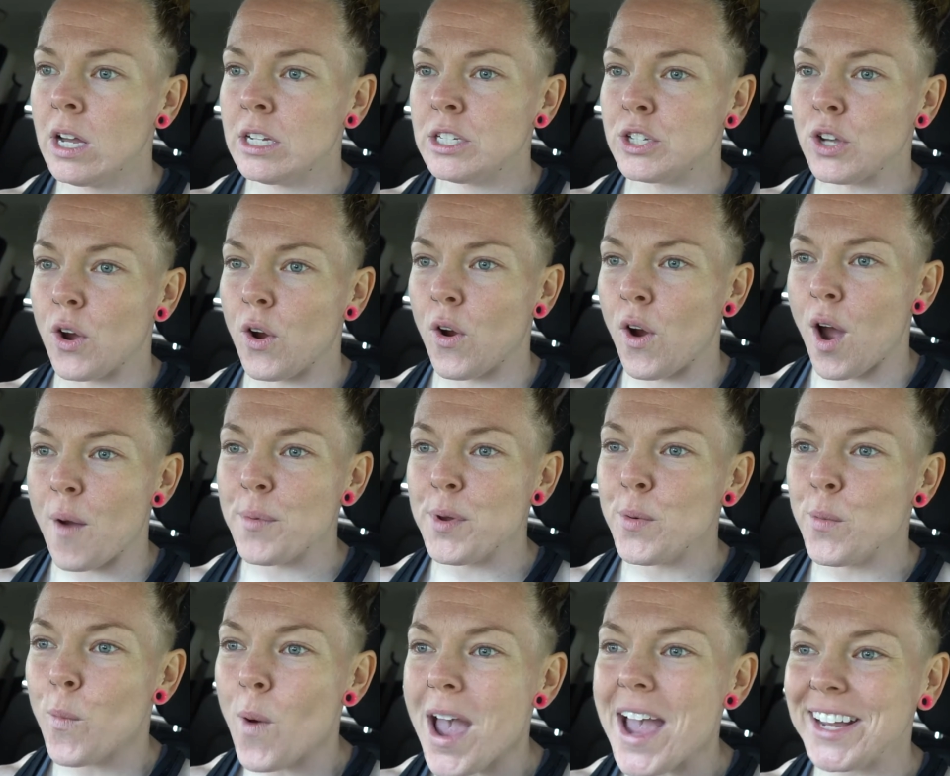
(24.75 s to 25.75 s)
So I've
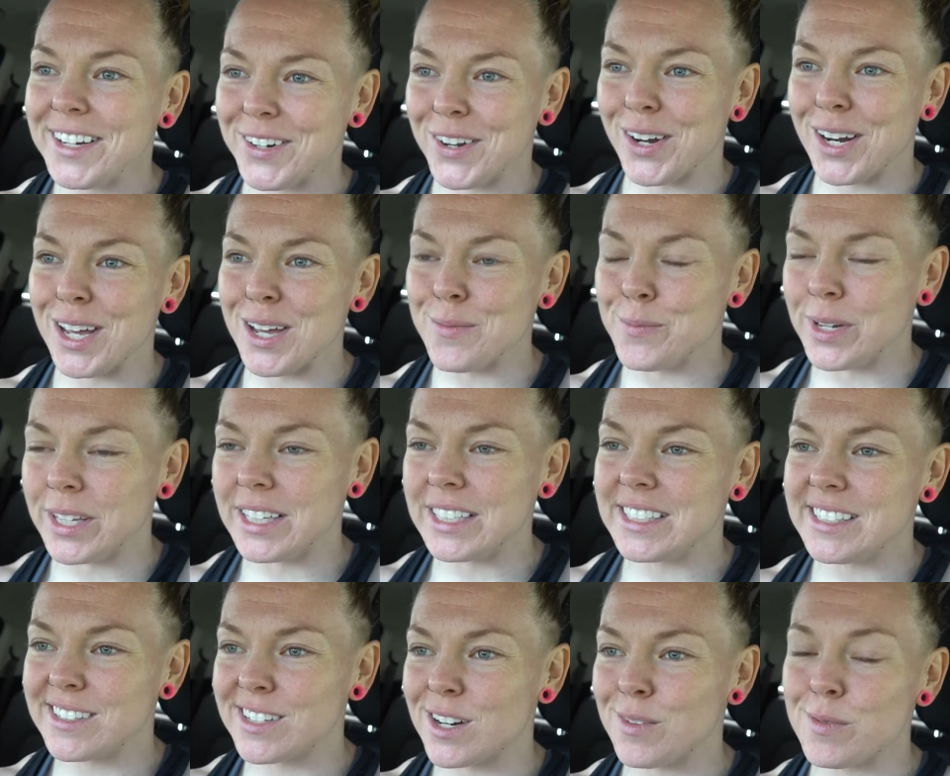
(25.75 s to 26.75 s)
been waiting on it, but
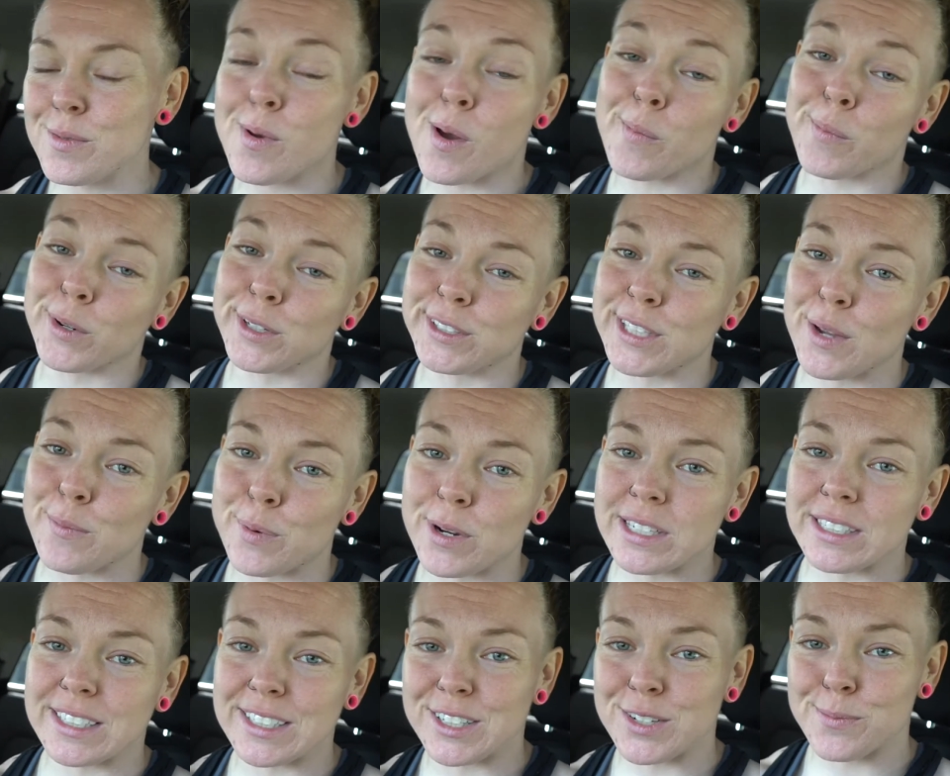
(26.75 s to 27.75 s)
this is going to be my birthday
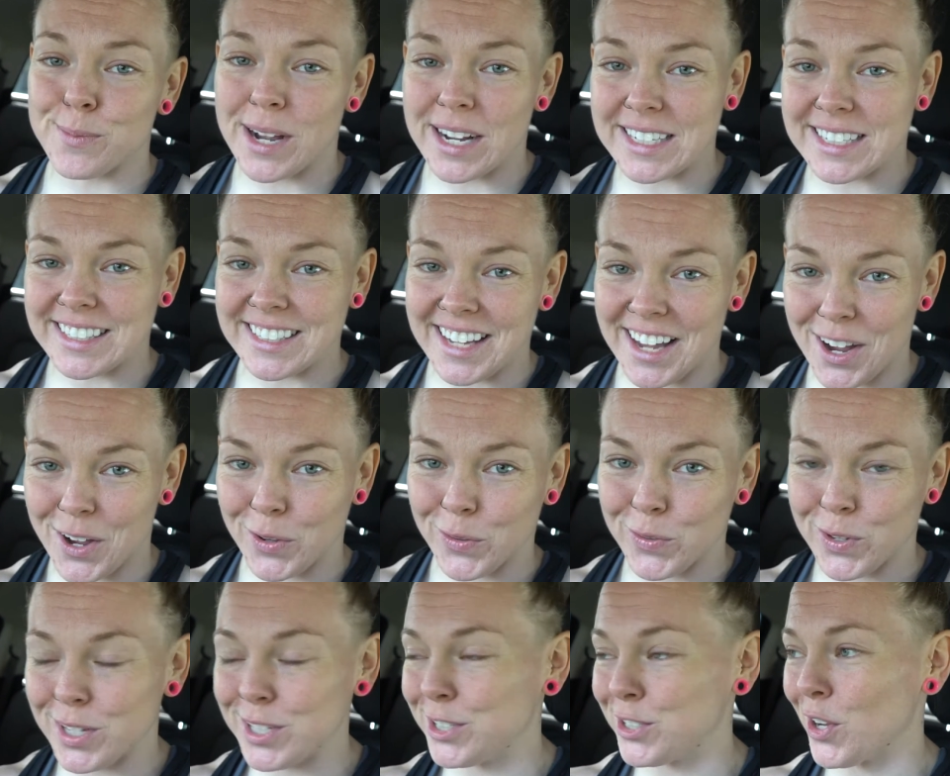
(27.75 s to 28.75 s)
present to
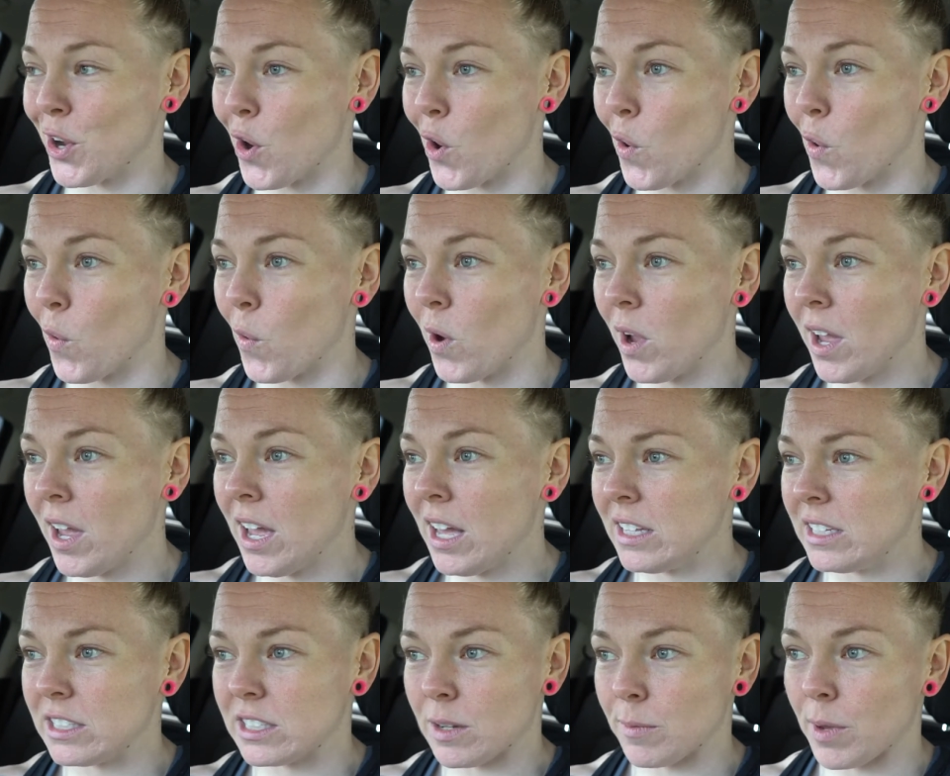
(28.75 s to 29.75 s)
myself. So
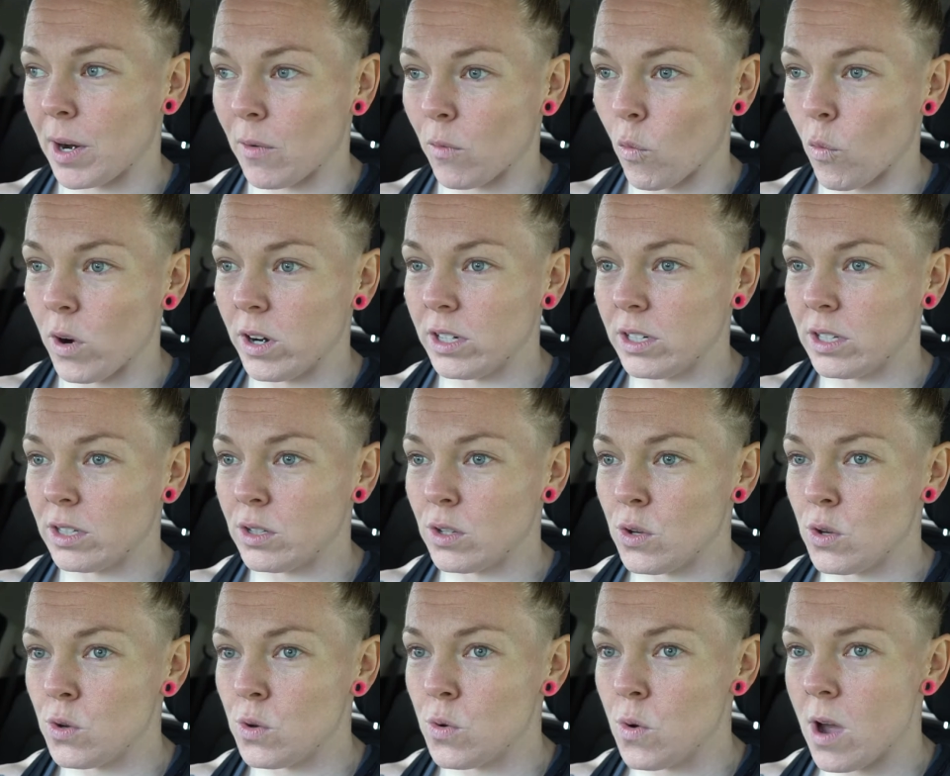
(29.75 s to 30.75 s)
it's something I've wanted to
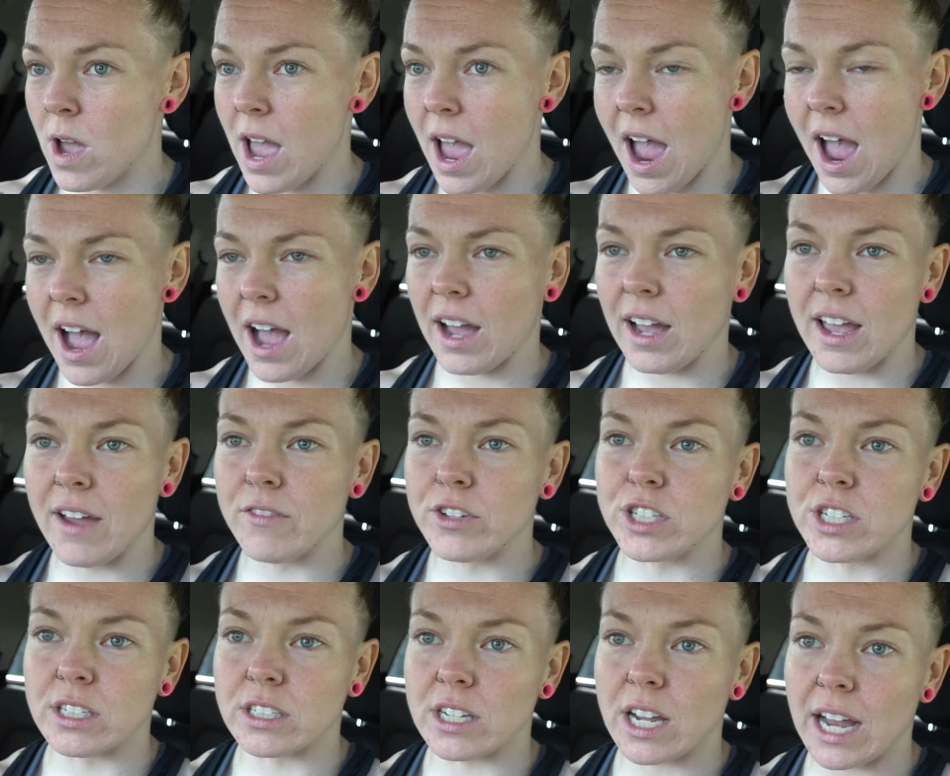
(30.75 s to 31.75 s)
do ever
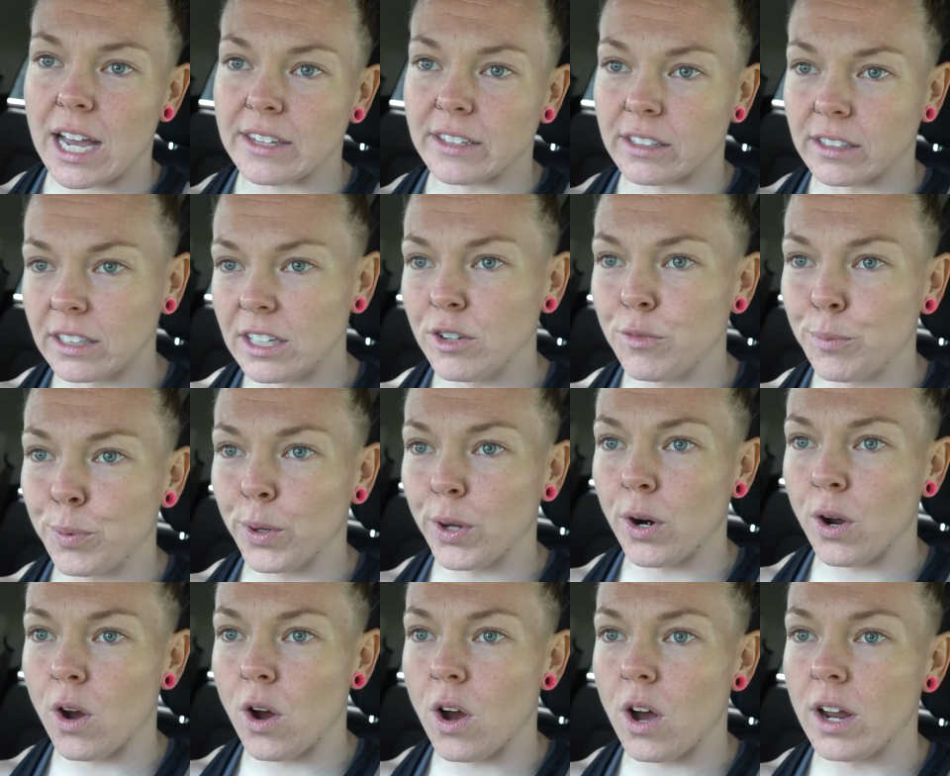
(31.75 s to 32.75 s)
since I got the lift put
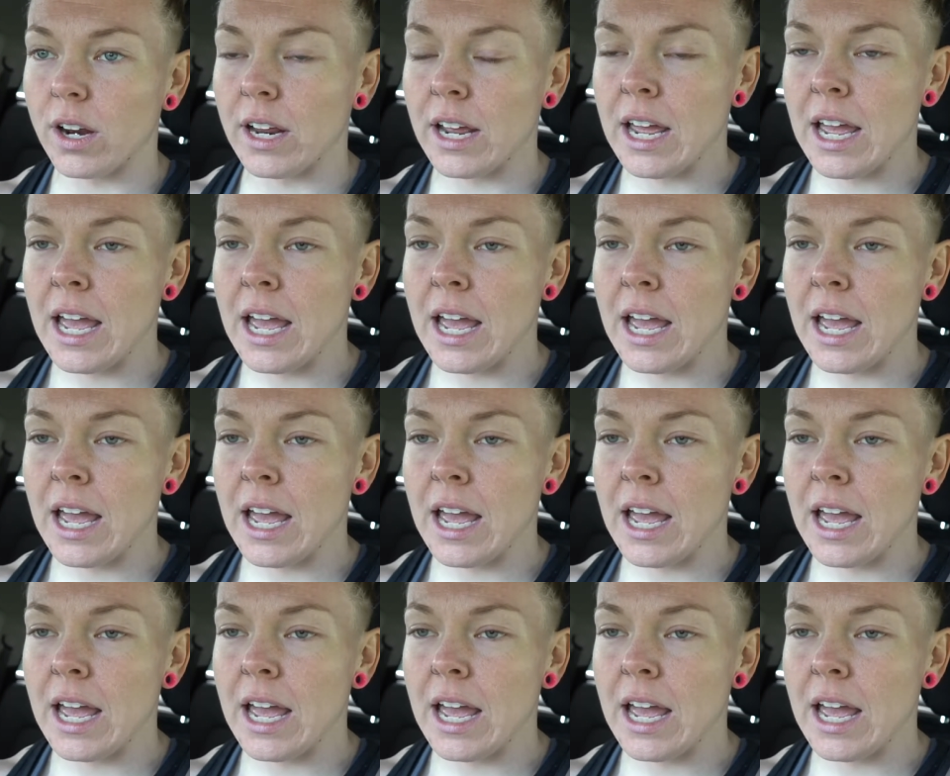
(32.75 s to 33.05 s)
on